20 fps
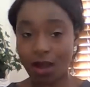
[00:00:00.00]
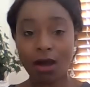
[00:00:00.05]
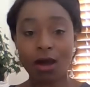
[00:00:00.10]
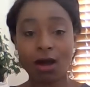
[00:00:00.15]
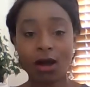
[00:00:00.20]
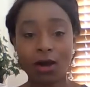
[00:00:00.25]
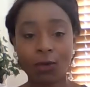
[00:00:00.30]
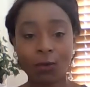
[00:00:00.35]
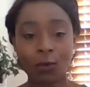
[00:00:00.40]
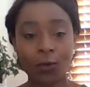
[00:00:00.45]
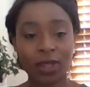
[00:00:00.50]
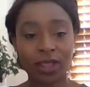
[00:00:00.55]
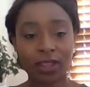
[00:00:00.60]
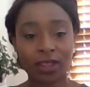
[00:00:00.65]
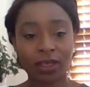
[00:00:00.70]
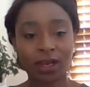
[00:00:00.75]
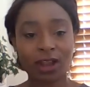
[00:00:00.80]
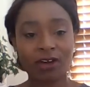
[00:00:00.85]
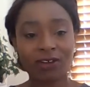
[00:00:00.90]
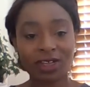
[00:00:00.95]
are
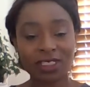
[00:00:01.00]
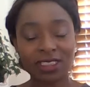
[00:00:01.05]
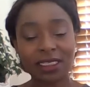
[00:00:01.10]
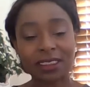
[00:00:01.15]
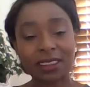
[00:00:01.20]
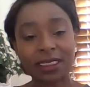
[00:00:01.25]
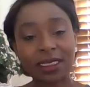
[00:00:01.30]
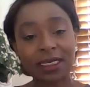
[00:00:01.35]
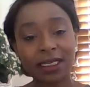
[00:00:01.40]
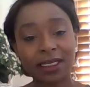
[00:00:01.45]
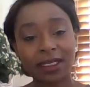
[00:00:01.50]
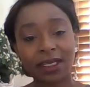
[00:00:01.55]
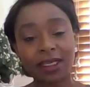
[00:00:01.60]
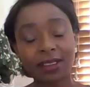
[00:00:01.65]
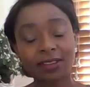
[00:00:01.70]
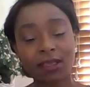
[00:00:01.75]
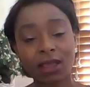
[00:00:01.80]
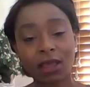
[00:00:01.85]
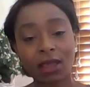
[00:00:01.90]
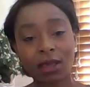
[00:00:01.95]
with Clara Alexander
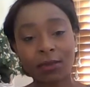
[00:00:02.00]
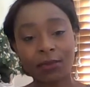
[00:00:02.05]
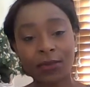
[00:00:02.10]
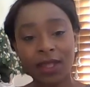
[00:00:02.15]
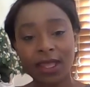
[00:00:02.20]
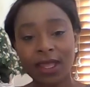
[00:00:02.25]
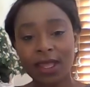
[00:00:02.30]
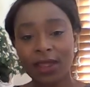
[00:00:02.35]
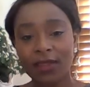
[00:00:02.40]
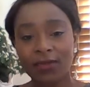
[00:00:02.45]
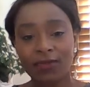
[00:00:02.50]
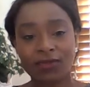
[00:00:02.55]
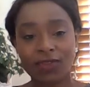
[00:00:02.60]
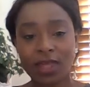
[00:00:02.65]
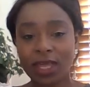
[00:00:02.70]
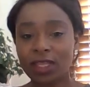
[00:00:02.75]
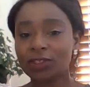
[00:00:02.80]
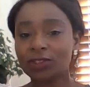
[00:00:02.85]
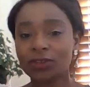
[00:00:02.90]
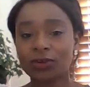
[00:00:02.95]
Clinics,
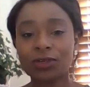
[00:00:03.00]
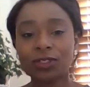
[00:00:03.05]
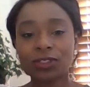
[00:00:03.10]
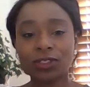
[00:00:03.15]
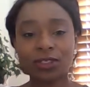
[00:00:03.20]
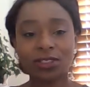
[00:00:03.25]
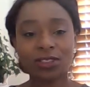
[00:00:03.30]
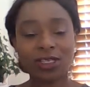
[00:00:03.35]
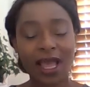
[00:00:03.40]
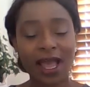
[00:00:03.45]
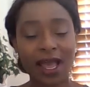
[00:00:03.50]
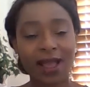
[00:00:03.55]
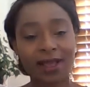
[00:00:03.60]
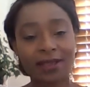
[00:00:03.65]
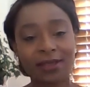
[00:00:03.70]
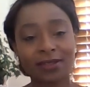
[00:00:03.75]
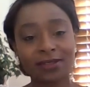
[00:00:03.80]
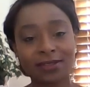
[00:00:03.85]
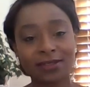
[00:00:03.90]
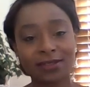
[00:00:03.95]
they joined us
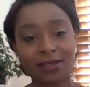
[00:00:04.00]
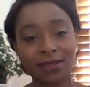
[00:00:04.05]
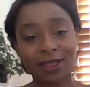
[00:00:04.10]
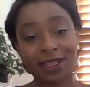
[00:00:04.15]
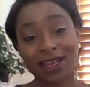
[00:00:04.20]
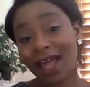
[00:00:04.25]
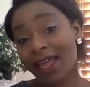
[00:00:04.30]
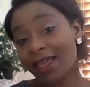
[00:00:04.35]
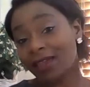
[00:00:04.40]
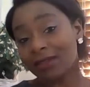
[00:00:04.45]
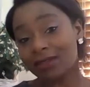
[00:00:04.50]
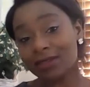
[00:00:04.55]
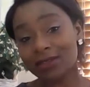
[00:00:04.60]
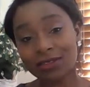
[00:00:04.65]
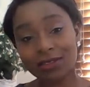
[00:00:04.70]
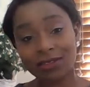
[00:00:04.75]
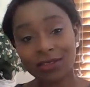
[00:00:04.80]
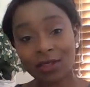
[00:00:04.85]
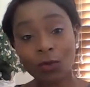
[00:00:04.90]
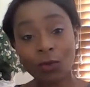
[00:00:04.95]
as
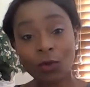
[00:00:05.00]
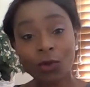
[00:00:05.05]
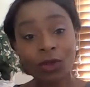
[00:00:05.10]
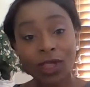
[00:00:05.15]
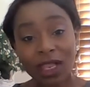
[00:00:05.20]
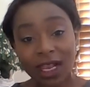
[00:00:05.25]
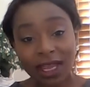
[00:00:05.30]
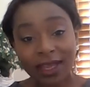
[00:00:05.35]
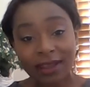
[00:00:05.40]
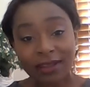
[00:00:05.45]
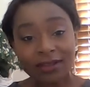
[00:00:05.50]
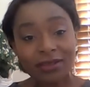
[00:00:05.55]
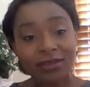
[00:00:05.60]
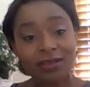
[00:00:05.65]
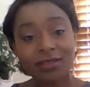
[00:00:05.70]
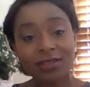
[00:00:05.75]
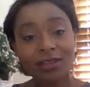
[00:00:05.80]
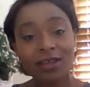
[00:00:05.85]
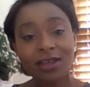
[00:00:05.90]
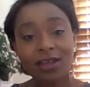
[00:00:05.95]
clients. They were all
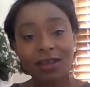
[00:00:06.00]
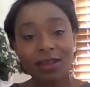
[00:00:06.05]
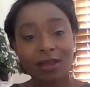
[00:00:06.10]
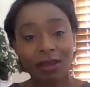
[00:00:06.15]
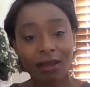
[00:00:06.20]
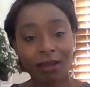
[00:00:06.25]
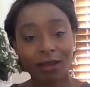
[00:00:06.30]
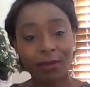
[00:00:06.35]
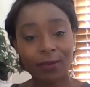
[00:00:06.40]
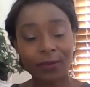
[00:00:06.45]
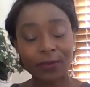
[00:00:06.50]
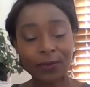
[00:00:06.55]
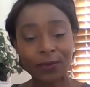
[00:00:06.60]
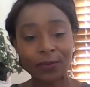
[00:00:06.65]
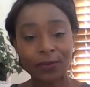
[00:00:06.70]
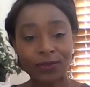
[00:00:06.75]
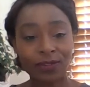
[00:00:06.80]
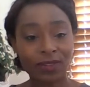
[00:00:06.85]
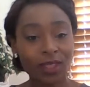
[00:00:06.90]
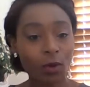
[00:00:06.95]
clients.
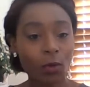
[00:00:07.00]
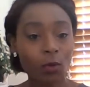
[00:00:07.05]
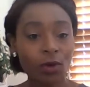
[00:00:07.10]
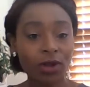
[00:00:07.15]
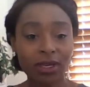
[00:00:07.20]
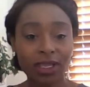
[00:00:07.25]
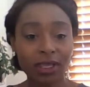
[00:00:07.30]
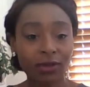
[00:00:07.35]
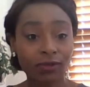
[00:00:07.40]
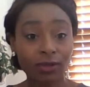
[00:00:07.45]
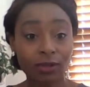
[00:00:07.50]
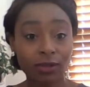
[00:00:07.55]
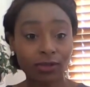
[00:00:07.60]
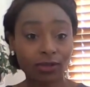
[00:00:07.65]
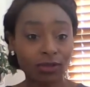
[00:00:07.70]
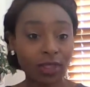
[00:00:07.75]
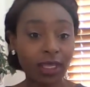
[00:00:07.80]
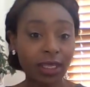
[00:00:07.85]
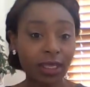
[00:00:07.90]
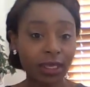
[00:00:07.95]
They weren't
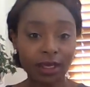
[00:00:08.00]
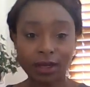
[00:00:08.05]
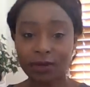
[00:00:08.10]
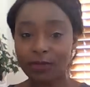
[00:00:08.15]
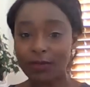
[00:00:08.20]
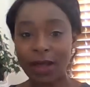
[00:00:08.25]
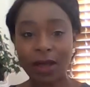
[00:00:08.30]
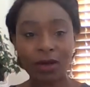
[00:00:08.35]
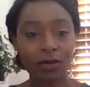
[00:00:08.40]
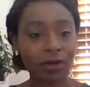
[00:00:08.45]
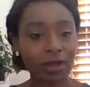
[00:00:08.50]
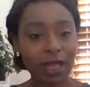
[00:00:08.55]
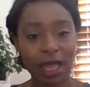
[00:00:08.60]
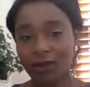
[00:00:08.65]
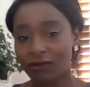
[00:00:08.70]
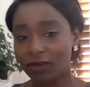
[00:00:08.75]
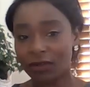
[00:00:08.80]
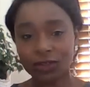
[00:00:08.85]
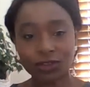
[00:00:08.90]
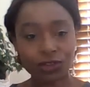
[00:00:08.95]
even thinking about
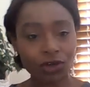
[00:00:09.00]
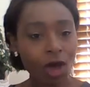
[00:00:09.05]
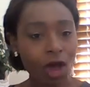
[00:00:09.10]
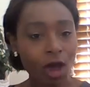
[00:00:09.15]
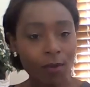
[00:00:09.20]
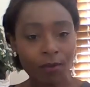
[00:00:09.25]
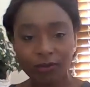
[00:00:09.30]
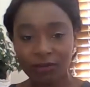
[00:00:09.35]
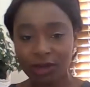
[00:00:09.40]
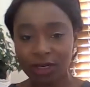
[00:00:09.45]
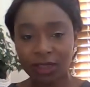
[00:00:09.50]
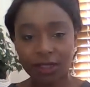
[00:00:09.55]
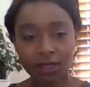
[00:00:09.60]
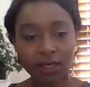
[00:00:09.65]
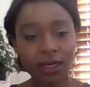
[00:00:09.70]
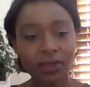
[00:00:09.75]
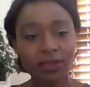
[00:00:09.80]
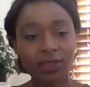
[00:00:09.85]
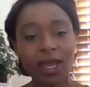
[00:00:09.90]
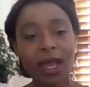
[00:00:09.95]
having a job or
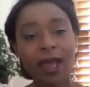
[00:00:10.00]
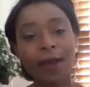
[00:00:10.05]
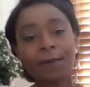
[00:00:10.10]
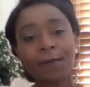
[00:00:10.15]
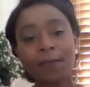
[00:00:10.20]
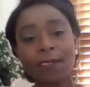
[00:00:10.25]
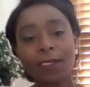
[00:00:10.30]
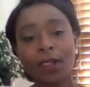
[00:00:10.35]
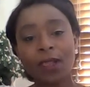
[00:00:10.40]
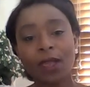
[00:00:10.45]
anything like that.